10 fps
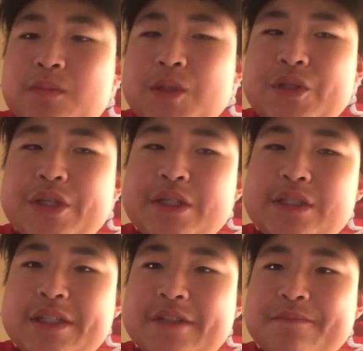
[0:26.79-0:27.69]
Blue
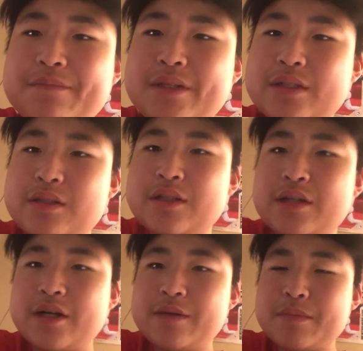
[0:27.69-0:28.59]
Jays have been
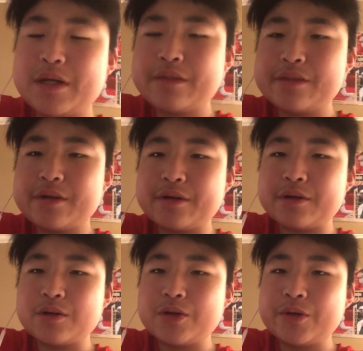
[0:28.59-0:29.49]
denied by
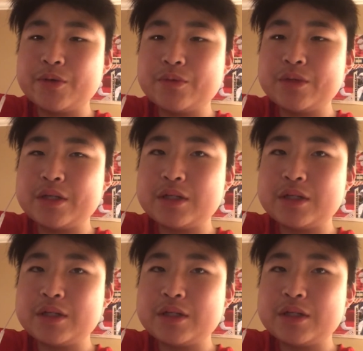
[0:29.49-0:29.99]
their own